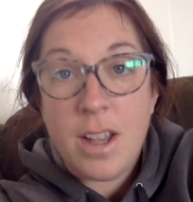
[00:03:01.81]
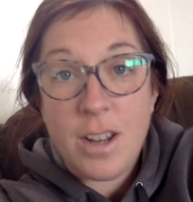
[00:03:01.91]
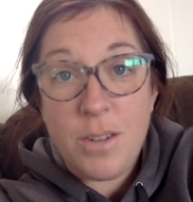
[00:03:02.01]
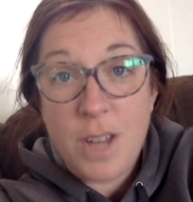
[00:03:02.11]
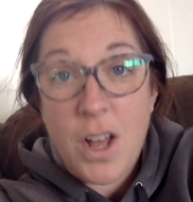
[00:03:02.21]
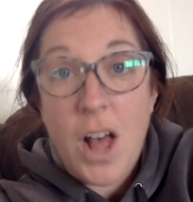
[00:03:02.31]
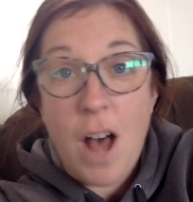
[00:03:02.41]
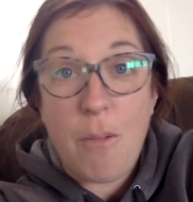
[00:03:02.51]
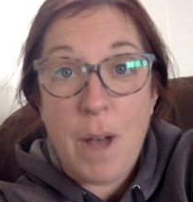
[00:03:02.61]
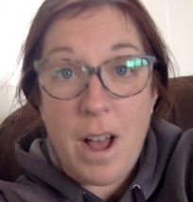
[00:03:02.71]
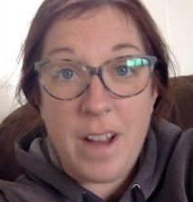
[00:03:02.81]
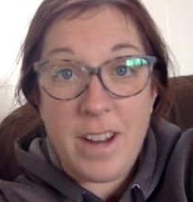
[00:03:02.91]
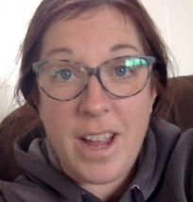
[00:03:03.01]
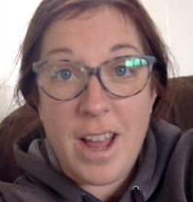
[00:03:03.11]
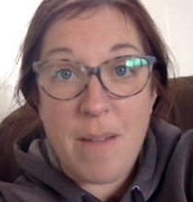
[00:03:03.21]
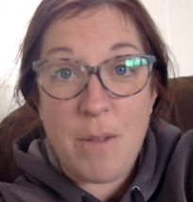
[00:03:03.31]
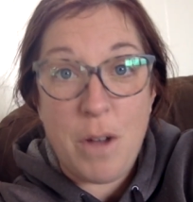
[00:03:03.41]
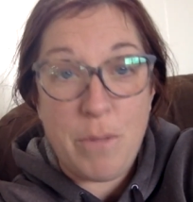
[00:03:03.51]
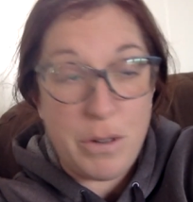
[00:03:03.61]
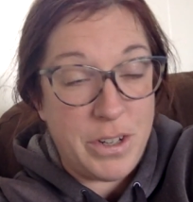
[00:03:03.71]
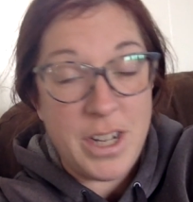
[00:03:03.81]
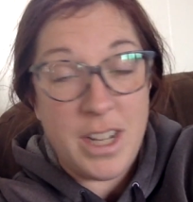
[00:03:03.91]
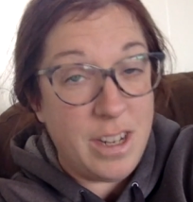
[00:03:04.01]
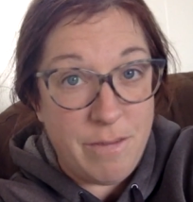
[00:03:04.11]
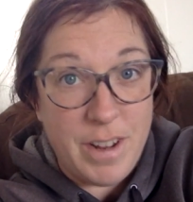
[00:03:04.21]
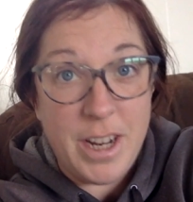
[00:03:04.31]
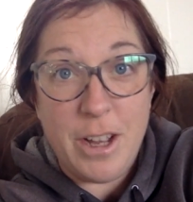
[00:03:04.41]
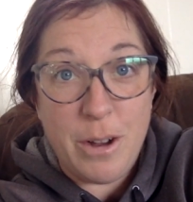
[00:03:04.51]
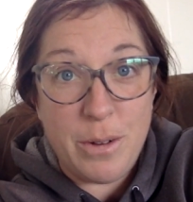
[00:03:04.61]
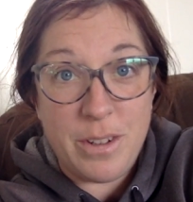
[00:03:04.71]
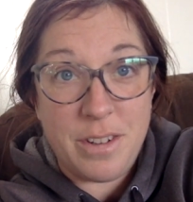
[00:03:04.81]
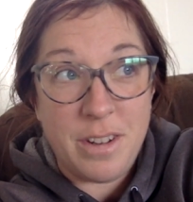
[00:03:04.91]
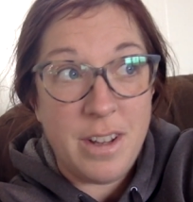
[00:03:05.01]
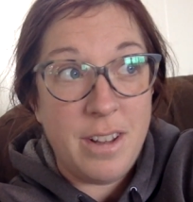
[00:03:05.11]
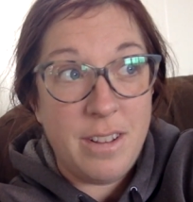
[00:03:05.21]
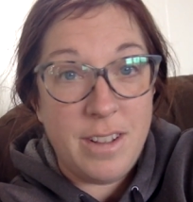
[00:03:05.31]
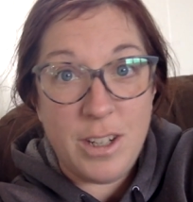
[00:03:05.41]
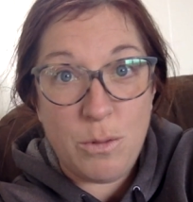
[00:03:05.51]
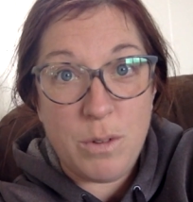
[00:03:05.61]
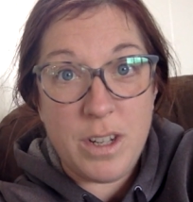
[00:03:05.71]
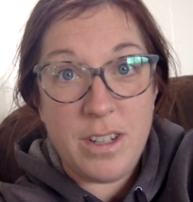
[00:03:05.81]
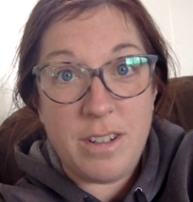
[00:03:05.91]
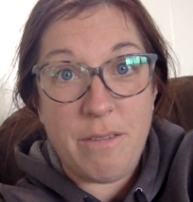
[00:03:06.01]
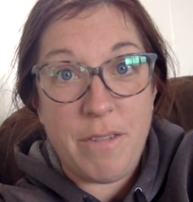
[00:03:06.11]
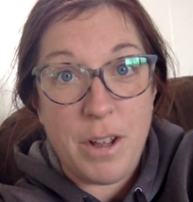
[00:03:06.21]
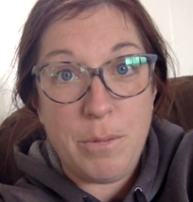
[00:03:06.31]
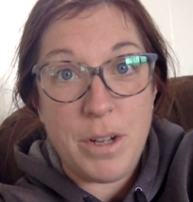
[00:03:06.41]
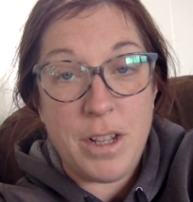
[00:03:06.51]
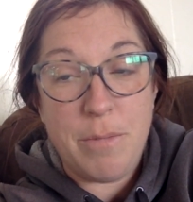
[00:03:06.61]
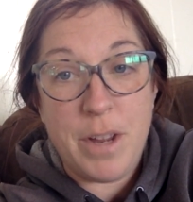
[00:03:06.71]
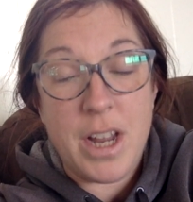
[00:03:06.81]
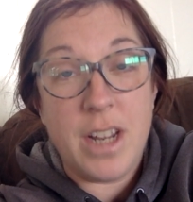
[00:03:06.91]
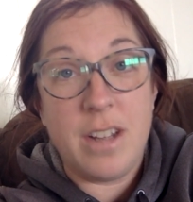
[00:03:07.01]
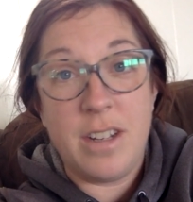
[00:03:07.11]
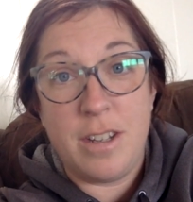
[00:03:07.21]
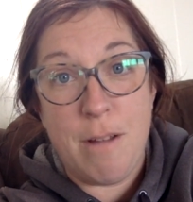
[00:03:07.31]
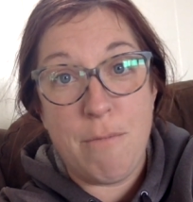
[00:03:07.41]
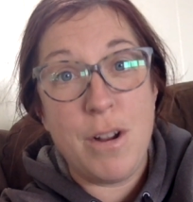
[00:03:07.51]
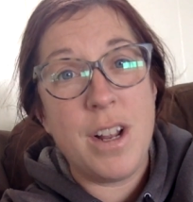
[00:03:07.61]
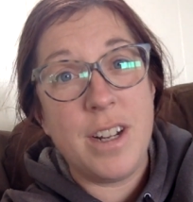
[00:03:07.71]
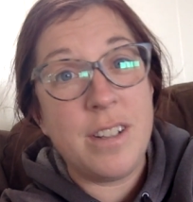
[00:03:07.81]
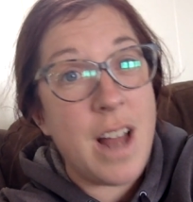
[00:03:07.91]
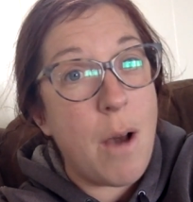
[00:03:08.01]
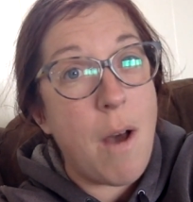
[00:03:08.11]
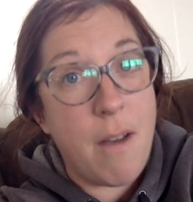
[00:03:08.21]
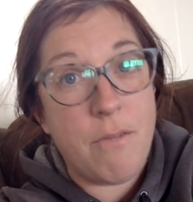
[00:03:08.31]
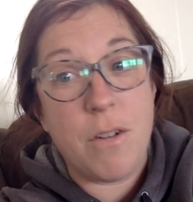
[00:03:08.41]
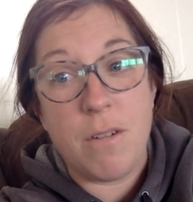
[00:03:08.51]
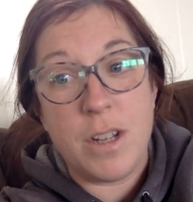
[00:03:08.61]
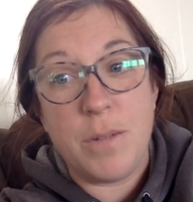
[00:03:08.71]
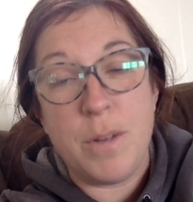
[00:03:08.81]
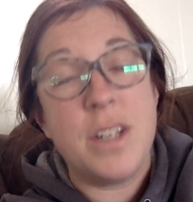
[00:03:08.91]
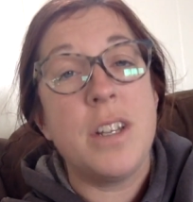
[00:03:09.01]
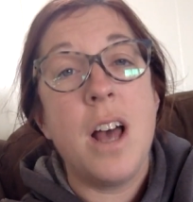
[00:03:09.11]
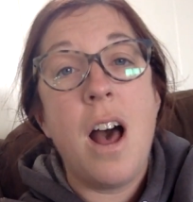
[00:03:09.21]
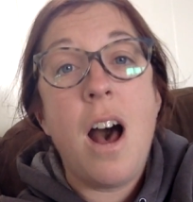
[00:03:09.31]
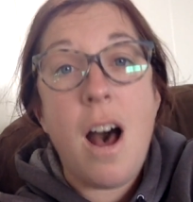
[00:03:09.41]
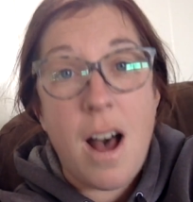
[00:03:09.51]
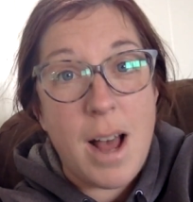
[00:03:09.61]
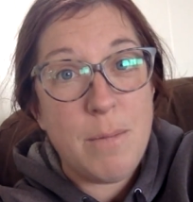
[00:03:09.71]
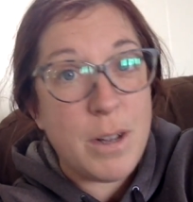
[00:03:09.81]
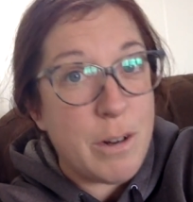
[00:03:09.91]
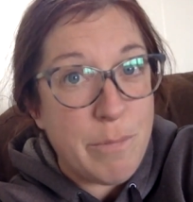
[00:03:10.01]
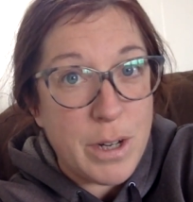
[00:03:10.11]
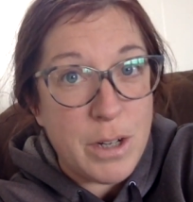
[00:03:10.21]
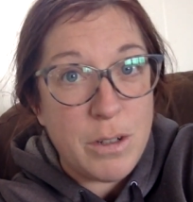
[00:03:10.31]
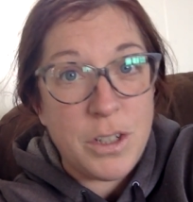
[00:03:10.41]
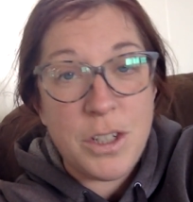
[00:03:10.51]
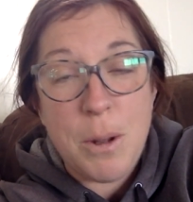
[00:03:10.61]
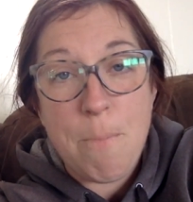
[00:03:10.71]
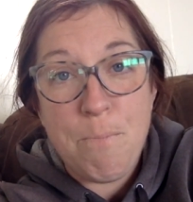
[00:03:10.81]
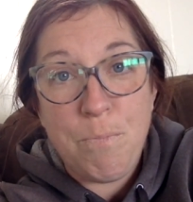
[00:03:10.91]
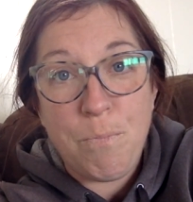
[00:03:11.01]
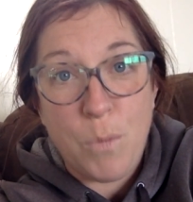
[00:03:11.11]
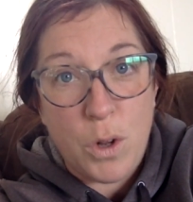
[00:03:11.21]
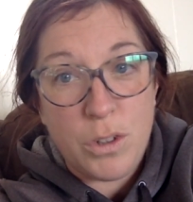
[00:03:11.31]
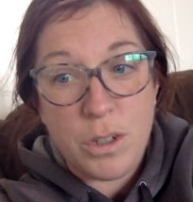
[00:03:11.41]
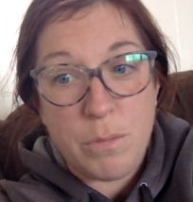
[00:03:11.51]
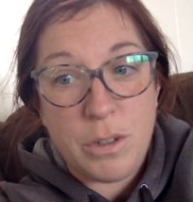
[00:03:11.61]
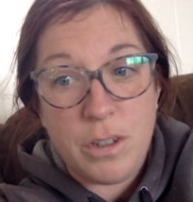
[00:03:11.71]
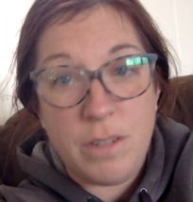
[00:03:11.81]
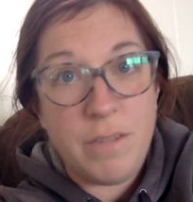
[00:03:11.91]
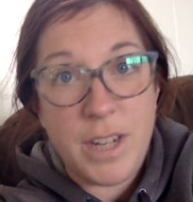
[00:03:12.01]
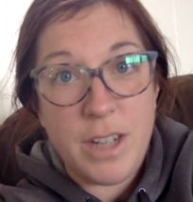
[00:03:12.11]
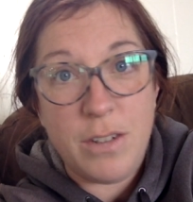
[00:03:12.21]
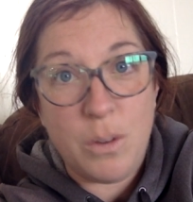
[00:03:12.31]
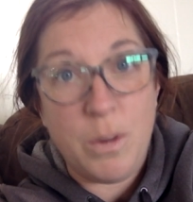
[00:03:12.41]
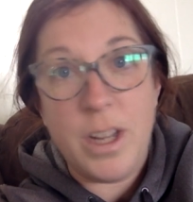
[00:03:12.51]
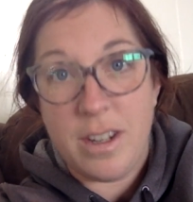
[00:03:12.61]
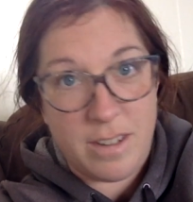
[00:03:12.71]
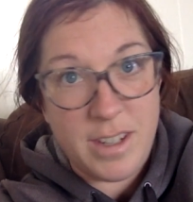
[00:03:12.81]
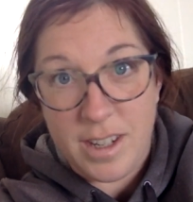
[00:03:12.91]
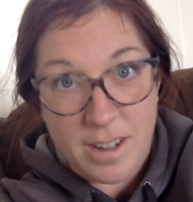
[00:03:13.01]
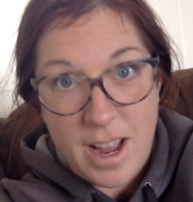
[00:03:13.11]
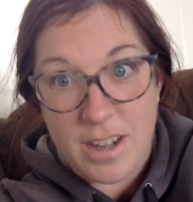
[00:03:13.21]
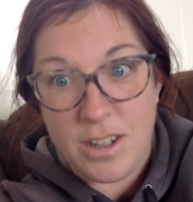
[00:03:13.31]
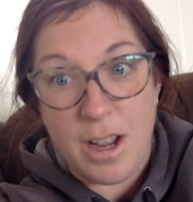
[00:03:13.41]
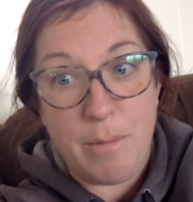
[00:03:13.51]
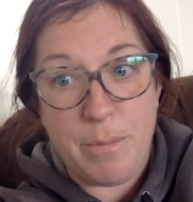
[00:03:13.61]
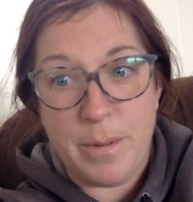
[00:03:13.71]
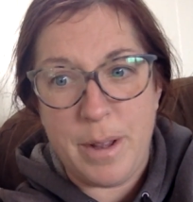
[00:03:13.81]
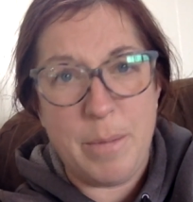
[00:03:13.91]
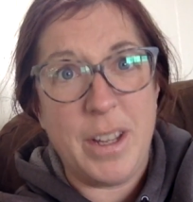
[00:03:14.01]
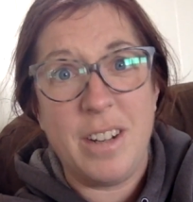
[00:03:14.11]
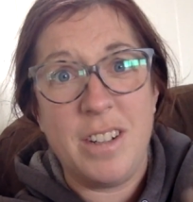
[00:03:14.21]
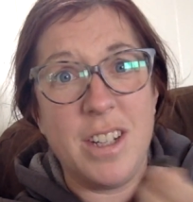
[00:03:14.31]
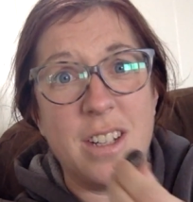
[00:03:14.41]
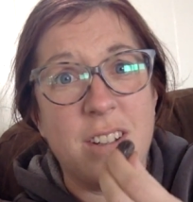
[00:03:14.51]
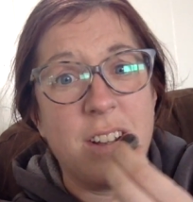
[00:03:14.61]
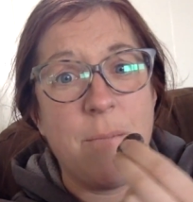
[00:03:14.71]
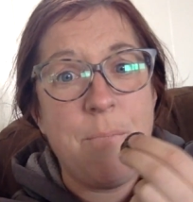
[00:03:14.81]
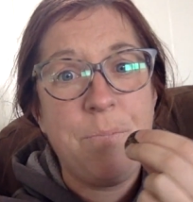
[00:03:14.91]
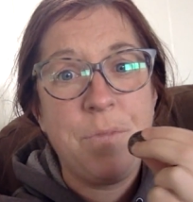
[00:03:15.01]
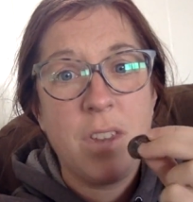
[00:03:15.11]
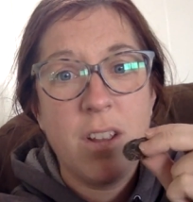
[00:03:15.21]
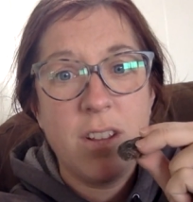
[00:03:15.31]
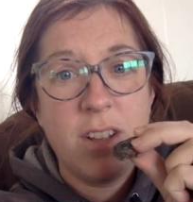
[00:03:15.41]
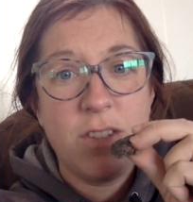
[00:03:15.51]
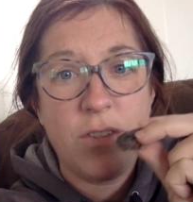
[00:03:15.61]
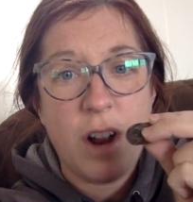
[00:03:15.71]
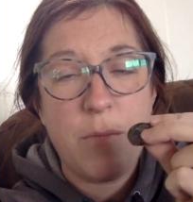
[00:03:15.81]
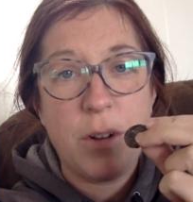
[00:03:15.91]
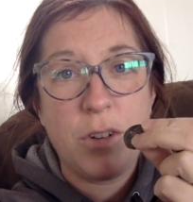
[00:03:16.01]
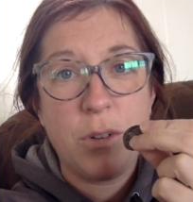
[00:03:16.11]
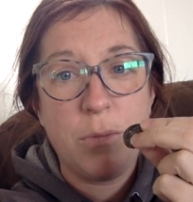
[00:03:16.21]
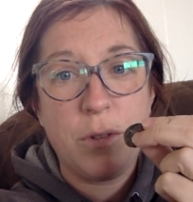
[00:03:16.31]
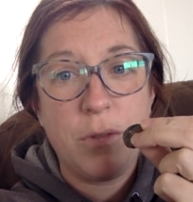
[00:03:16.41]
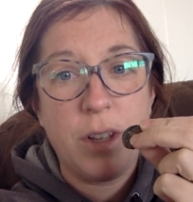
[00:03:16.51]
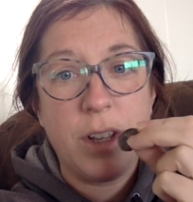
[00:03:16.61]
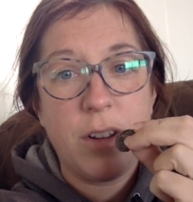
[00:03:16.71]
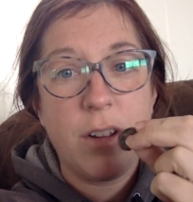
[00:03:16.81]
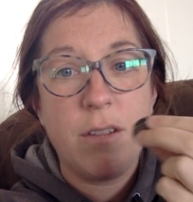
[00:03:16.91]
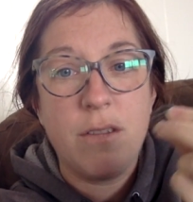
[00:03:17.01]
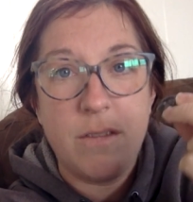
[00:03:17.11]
Can you tell how behind I am on posting these videos? This was filmed in the beginning of December. It is now after Christmas. I'm going to post multiple videos a week to catch up. I mean, geez. These dried mushrooms are really good.